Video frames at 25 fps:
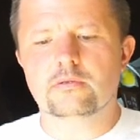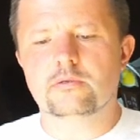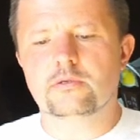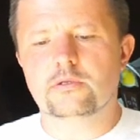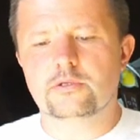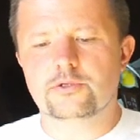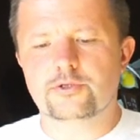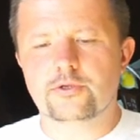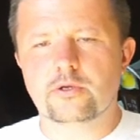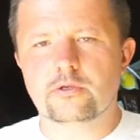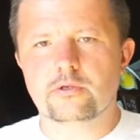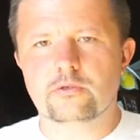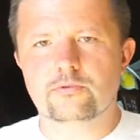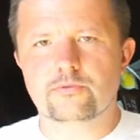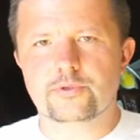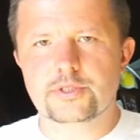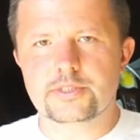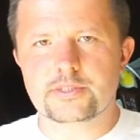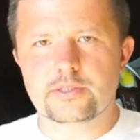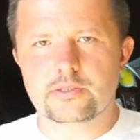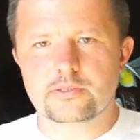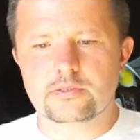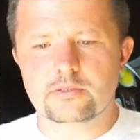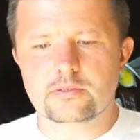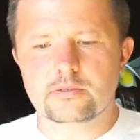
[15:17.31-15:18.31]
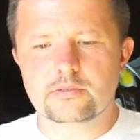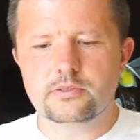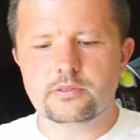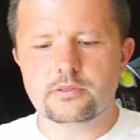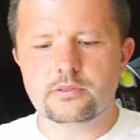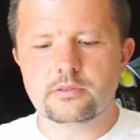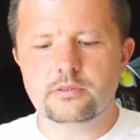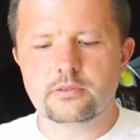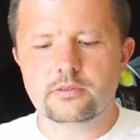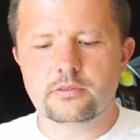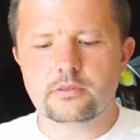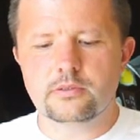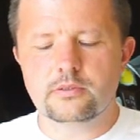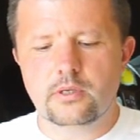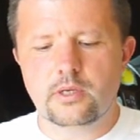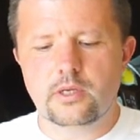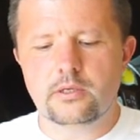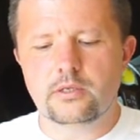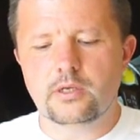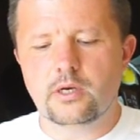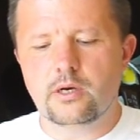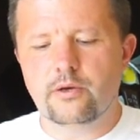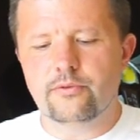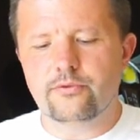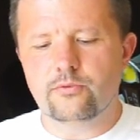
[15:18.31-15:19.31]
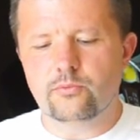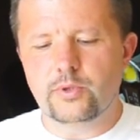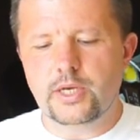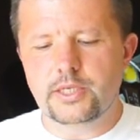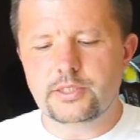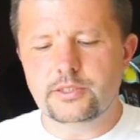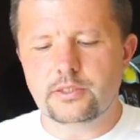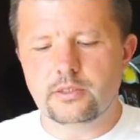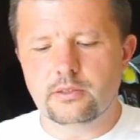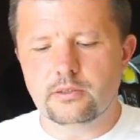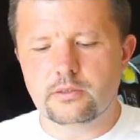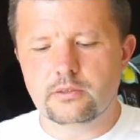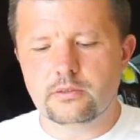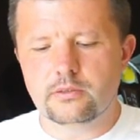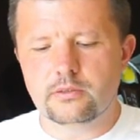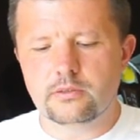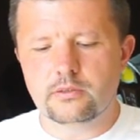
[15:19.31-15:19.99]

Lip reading: internal resistance, and now the rating.